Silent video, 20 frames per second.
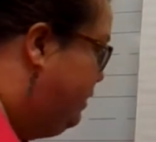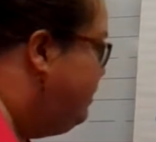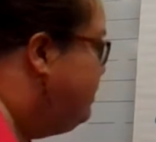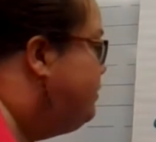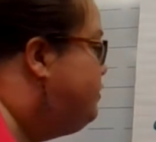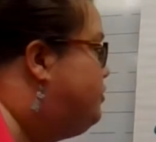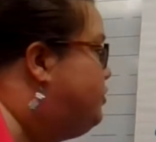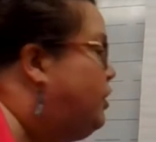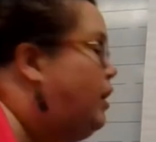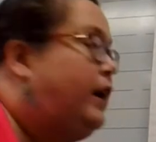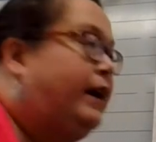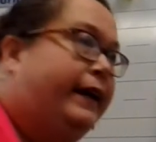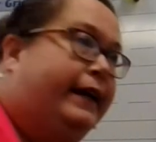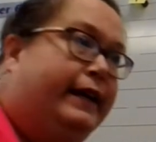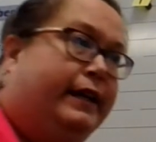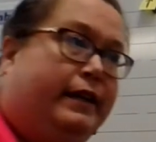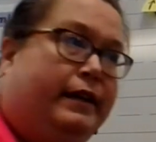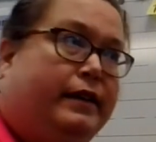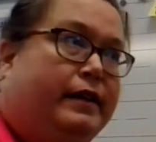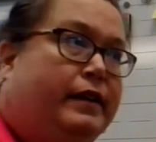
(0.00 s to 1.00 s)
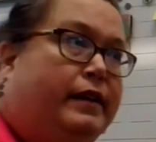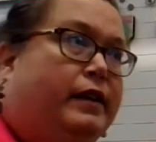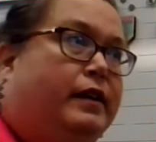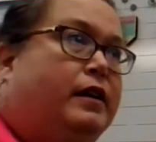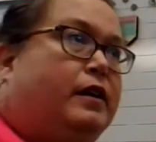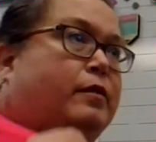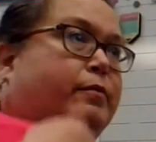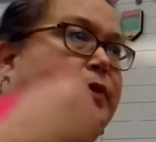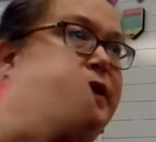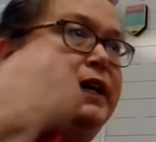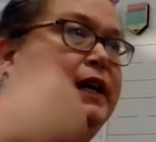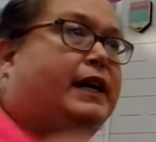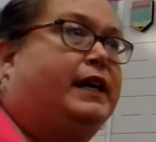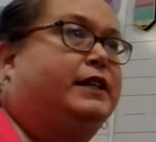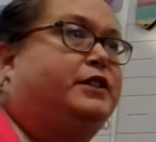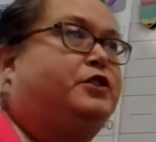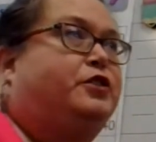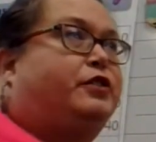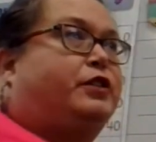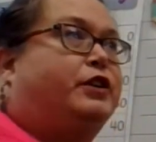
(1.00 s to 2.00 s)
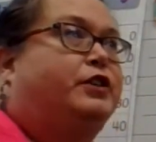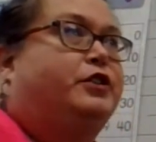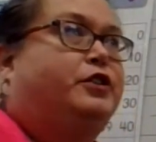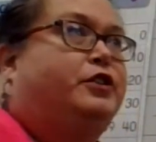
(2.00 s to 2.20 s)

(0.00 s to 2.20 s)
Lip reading: drawing, because you can